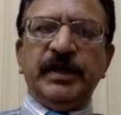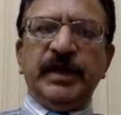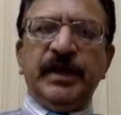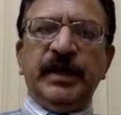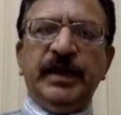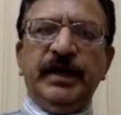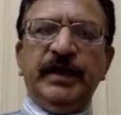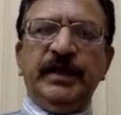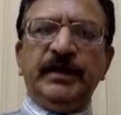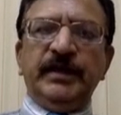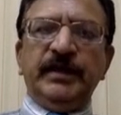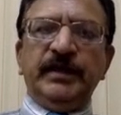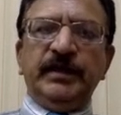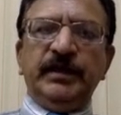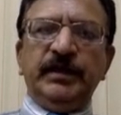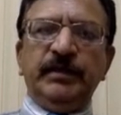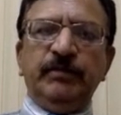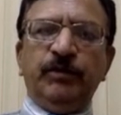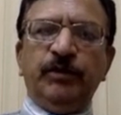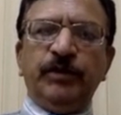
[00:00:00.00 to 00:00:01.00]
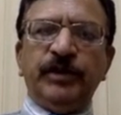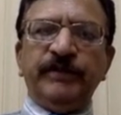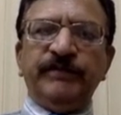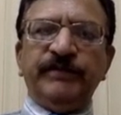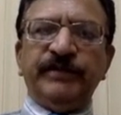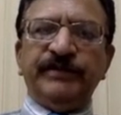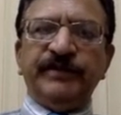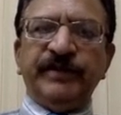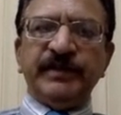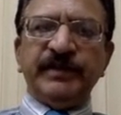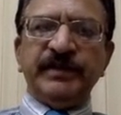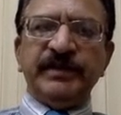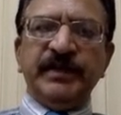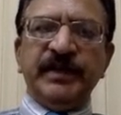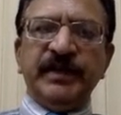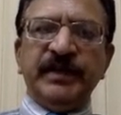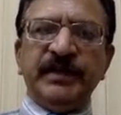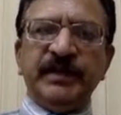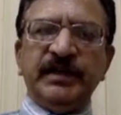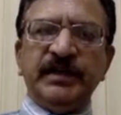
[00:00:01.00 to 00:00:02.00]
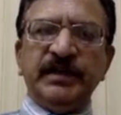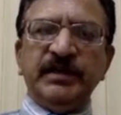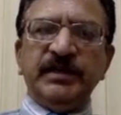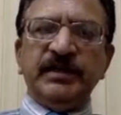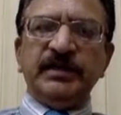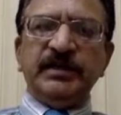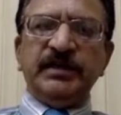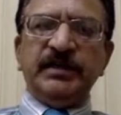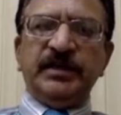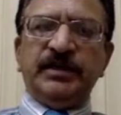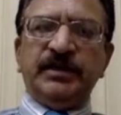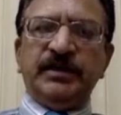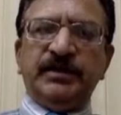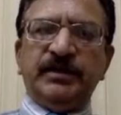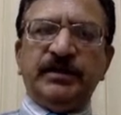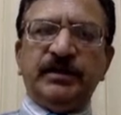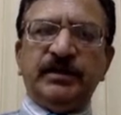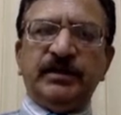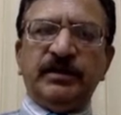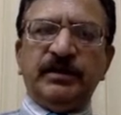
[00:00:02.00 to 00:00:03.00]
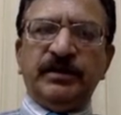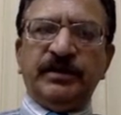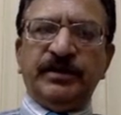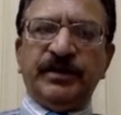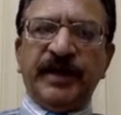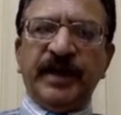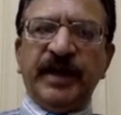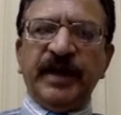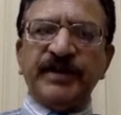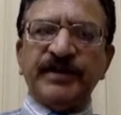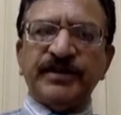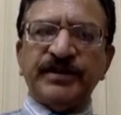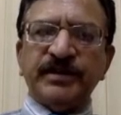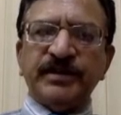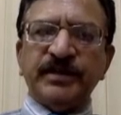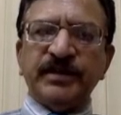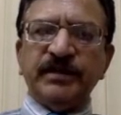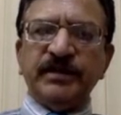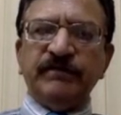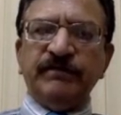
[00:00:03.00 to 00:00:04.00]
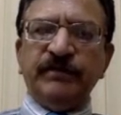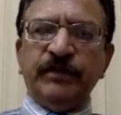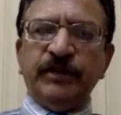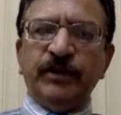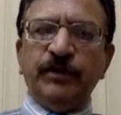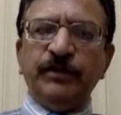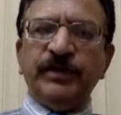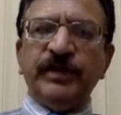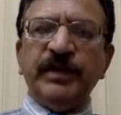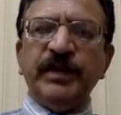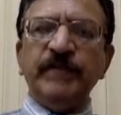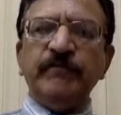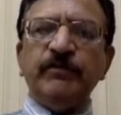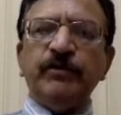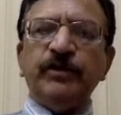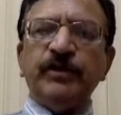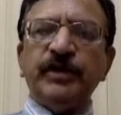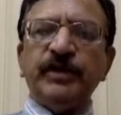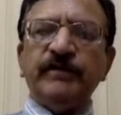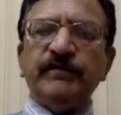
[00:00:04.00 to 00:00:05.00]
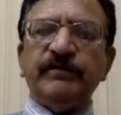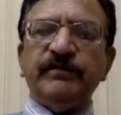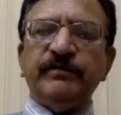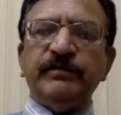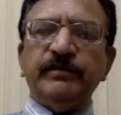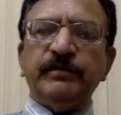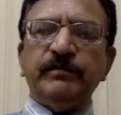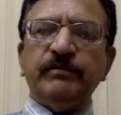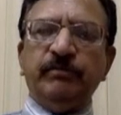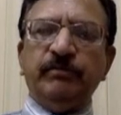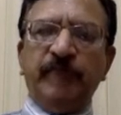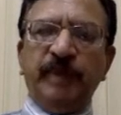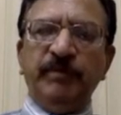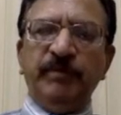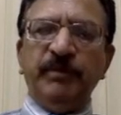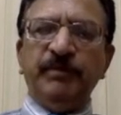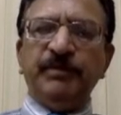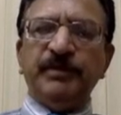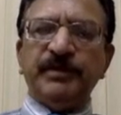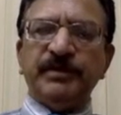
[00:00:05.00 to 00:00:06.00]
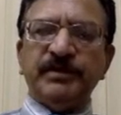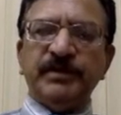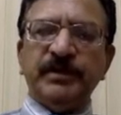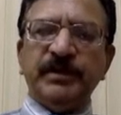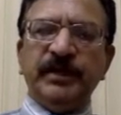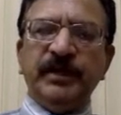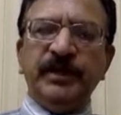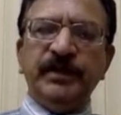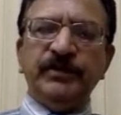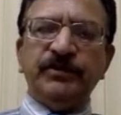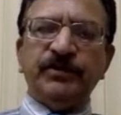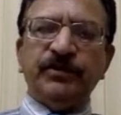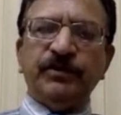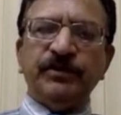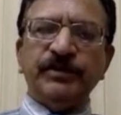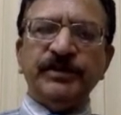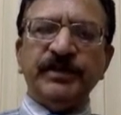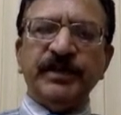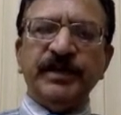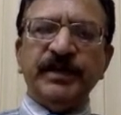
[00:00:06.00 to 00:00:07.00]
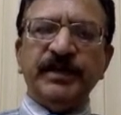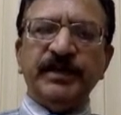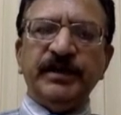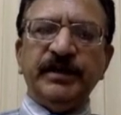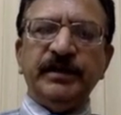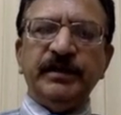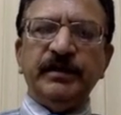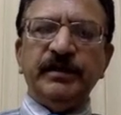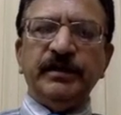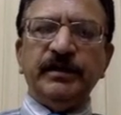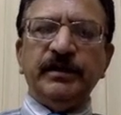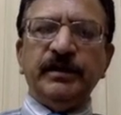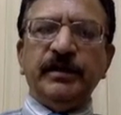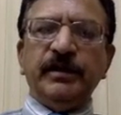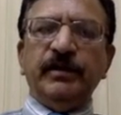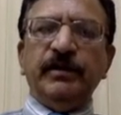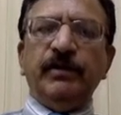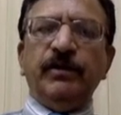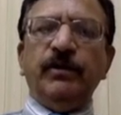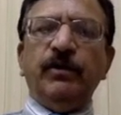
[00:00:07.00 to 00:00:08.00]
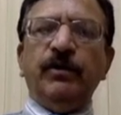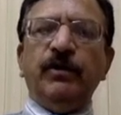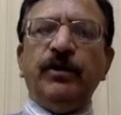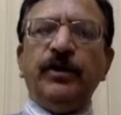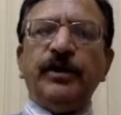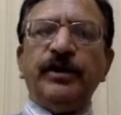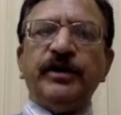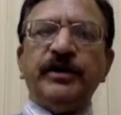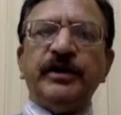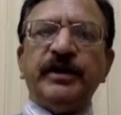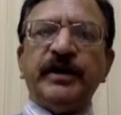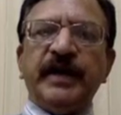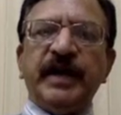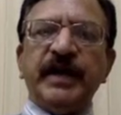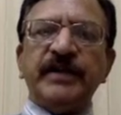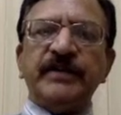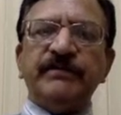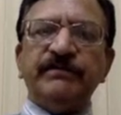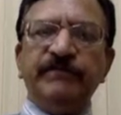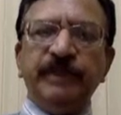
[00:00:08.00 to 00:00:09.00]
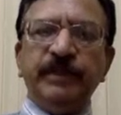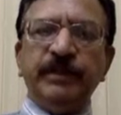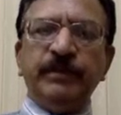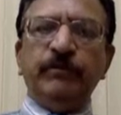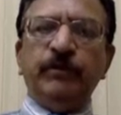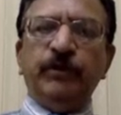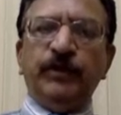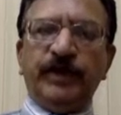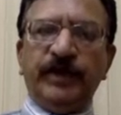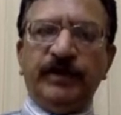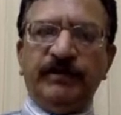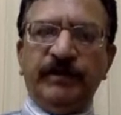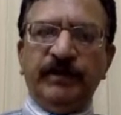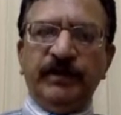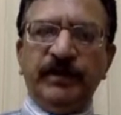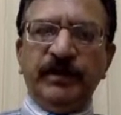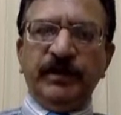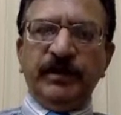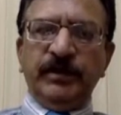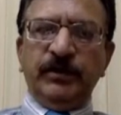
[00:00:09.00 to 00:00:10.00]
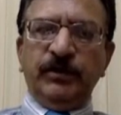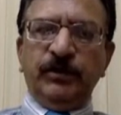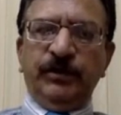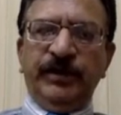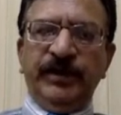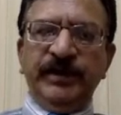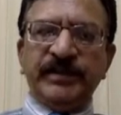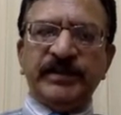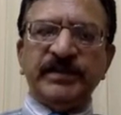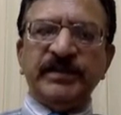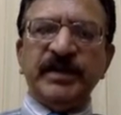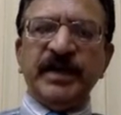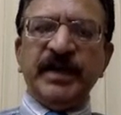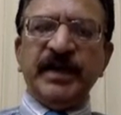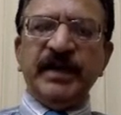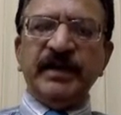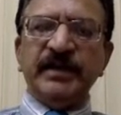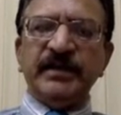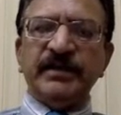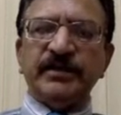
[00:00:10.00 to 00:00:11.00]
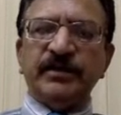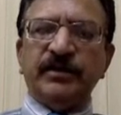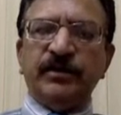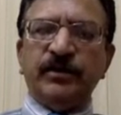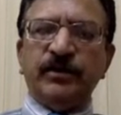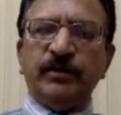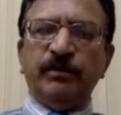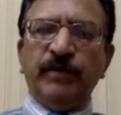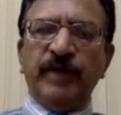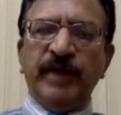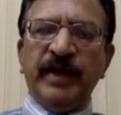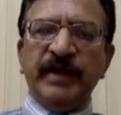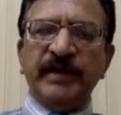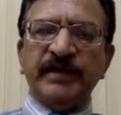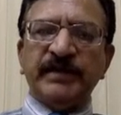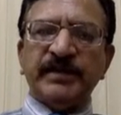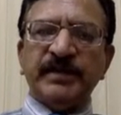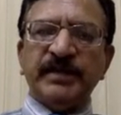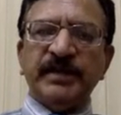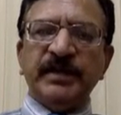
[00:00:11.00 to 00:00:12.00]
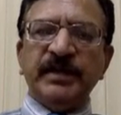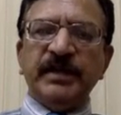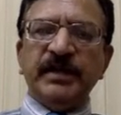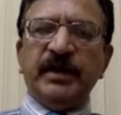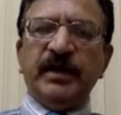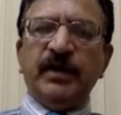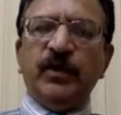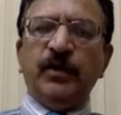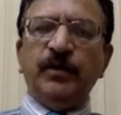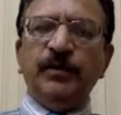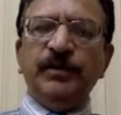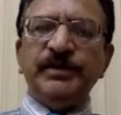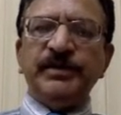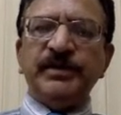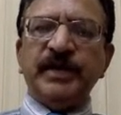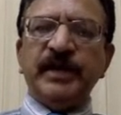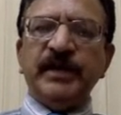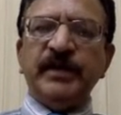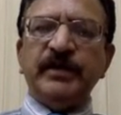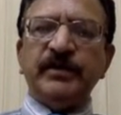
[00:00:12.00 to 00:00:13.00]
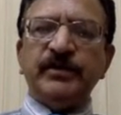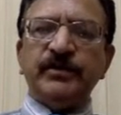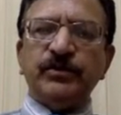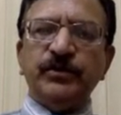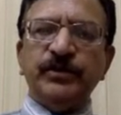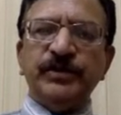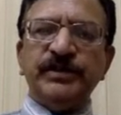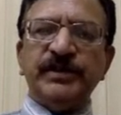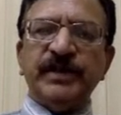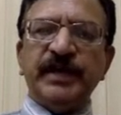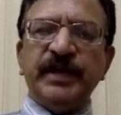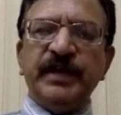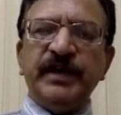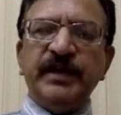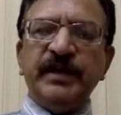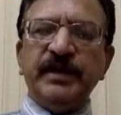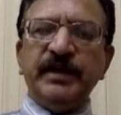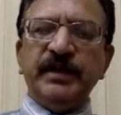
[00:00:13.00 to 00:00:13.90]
And the motive of accident, the crash without any motive, maybe person intoxicated, or crash with motive to disguise or to mask a homicide or suicide.